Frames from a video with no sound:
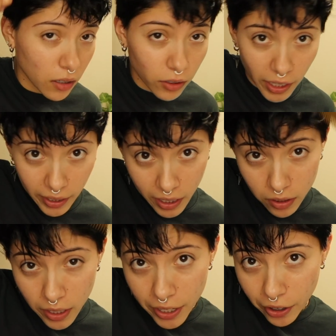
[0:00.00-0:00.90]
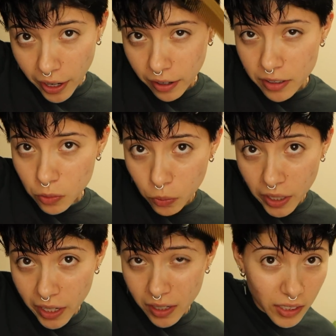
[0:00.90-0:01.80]
Okay, now that your hair is
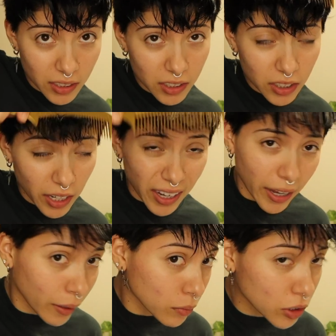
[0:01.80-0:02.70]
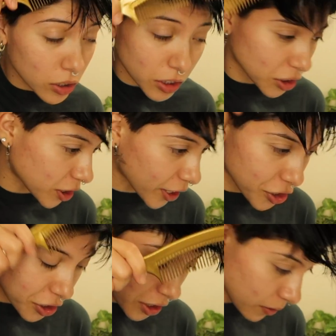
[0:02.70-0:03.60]
wet, it's time to
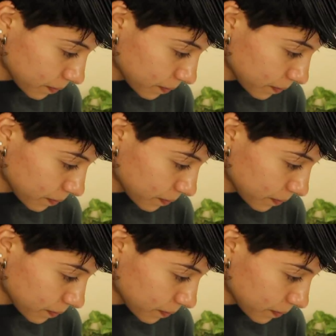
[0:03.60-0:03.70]
section it.